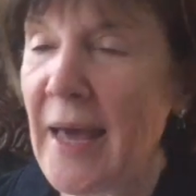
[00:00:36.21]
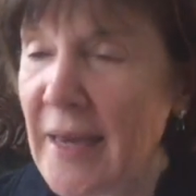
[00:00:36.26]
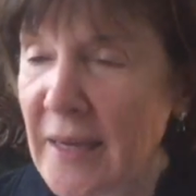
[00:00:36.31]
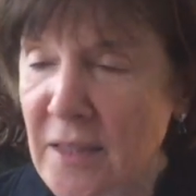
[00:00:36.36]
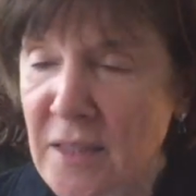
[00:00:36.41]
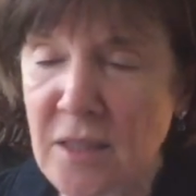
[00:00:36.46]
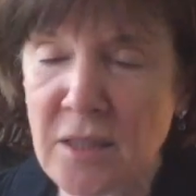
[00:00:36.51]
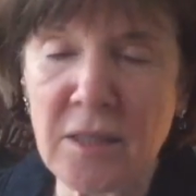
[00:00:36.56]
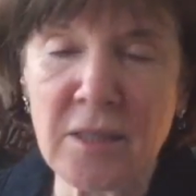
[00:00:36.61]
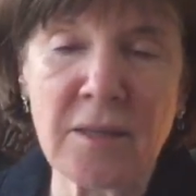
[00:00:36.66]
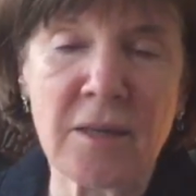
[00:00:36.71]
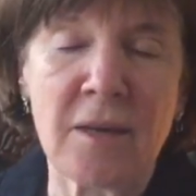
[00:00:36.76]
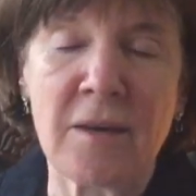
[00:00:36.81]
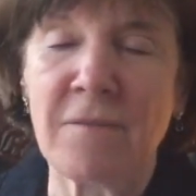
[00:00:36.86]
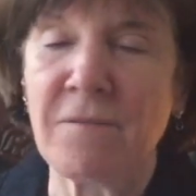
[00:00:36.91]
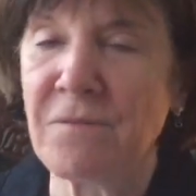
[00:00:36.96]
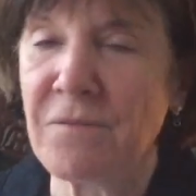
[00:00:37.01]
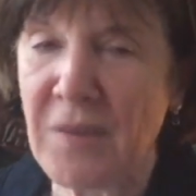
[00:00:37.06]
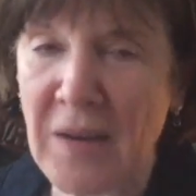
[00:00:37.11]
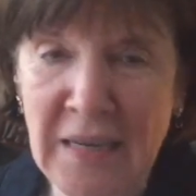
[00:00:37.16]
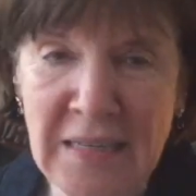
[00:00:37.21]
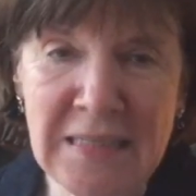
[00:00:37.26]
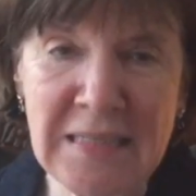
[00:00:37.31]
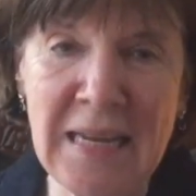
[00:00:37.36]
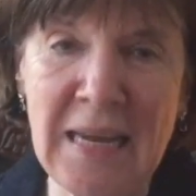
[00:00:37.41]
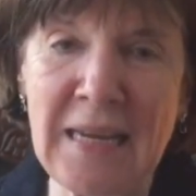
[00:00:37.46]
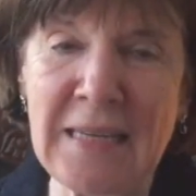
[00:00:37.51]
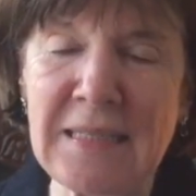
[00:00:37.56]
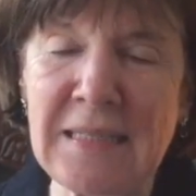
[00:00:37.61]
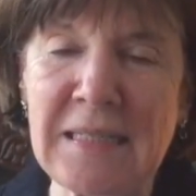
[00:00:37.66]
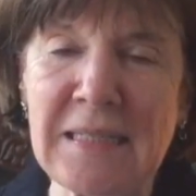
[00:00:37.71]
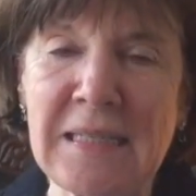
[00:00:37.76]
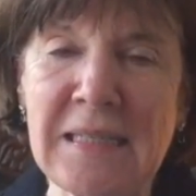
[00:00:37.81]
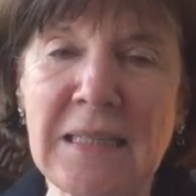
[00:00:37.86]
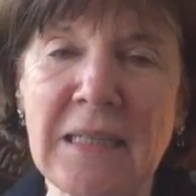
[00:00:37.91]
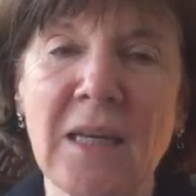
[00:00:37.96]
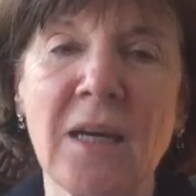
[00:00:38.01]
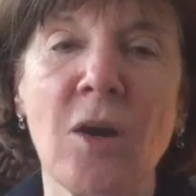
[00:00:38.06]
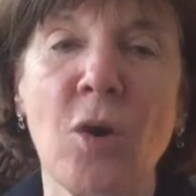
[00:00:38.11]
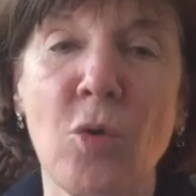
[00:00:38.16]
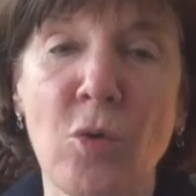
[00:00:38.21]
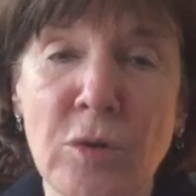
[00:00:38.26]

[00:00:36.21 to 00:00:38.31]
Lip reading: excellent, fantastic